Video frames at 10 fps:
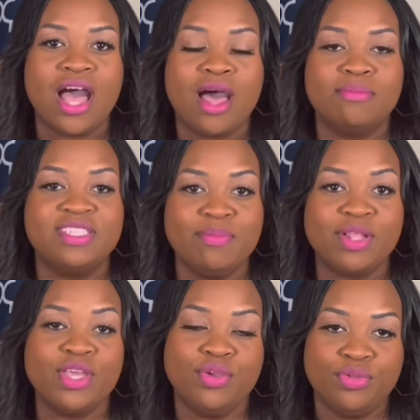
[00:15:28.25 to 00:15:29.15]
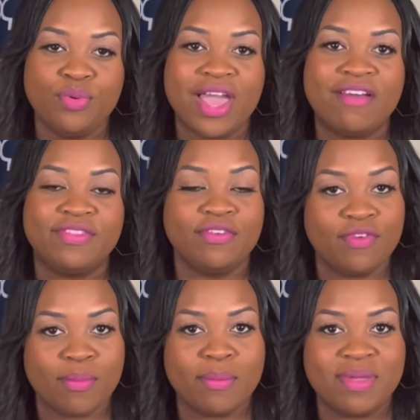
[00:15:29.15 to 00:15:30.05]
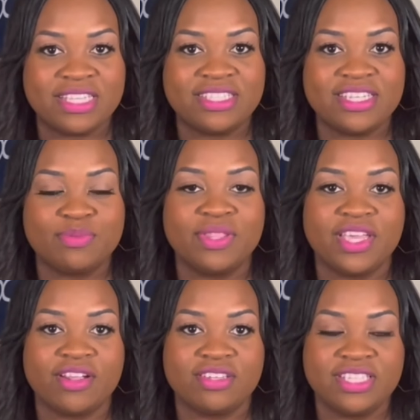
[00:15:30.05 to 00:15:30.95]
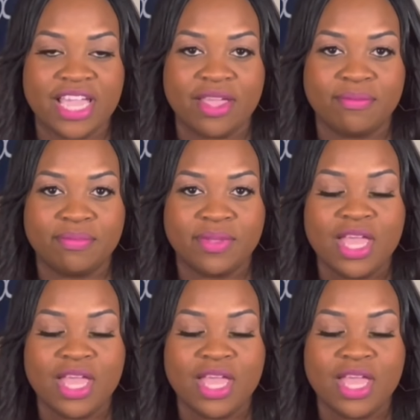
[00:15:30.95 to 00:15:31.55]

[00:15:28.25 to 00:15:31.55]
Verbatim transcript: um, typically you do have to form a business within your state.